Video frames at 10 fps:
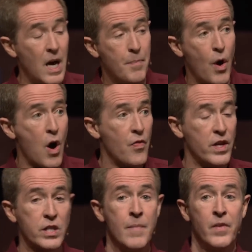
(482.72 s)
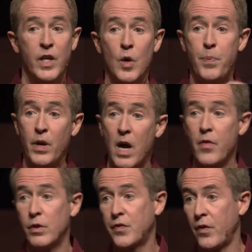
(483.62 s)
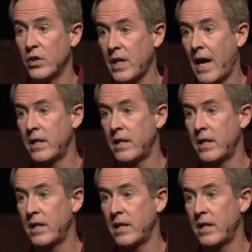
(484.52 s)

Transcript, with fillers: up on this, put others first